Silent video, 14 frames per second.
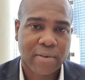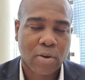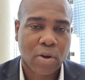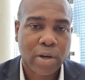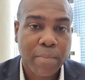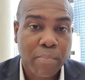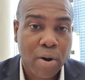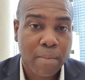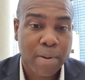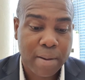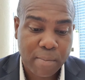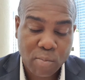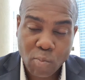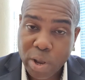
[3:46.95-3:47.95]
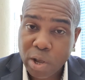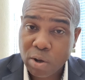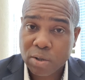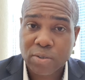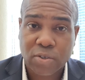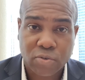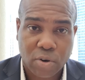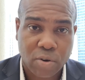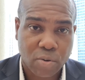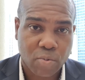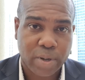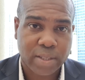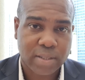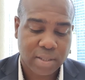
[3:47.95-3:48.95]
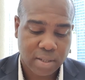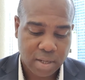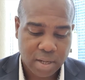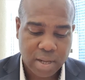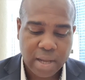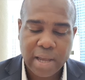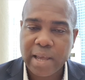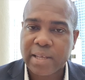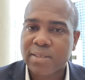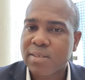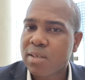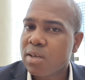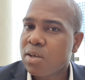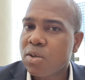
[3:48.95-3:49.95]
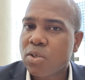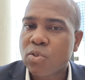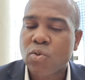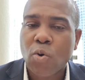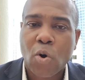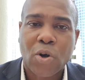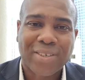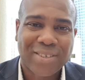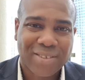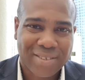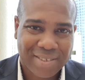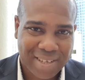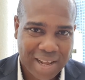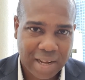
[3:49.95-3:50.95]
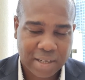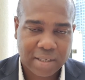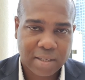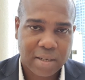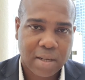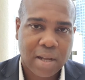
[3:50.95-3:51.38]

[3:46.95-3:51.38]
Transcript: or the problem we all struggle with, is to understand